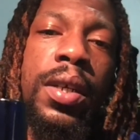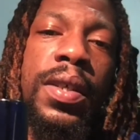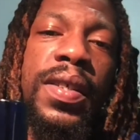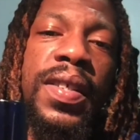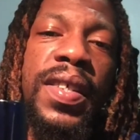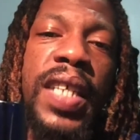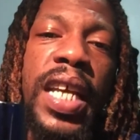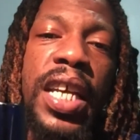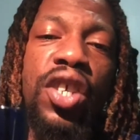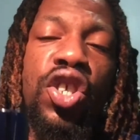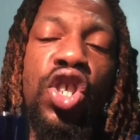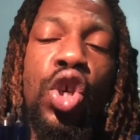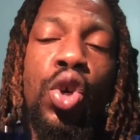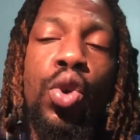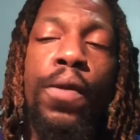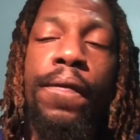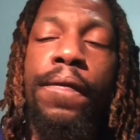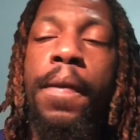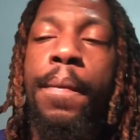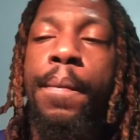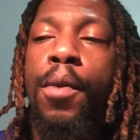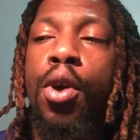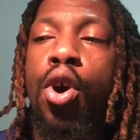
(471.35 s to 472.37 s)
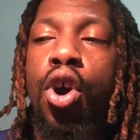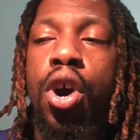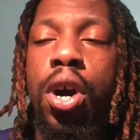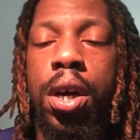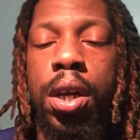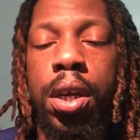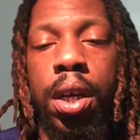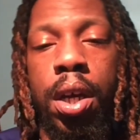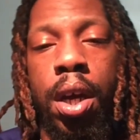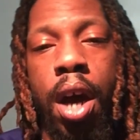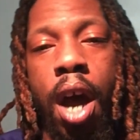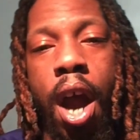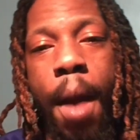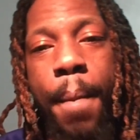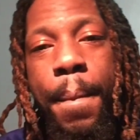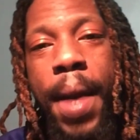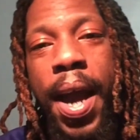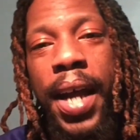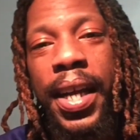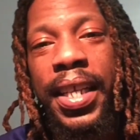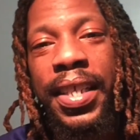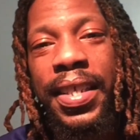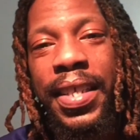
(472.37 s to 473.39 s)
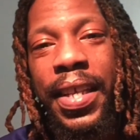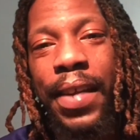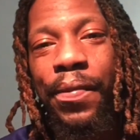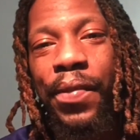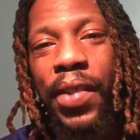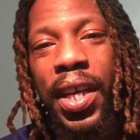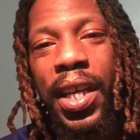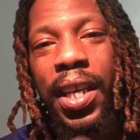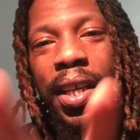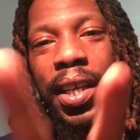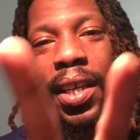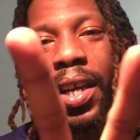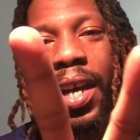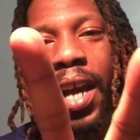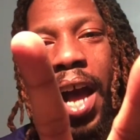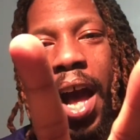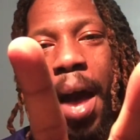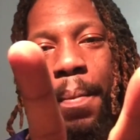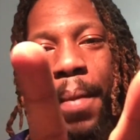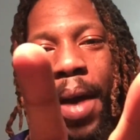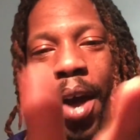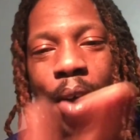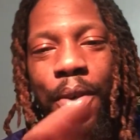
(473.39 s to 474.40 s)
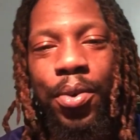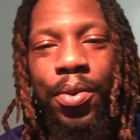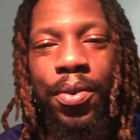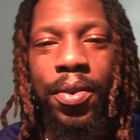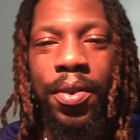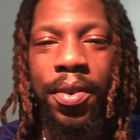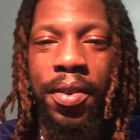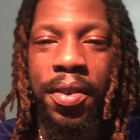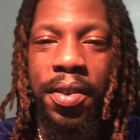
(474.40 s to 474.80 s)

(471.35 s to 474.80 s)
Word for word: Stay tuned for more Armani TV. I'm out.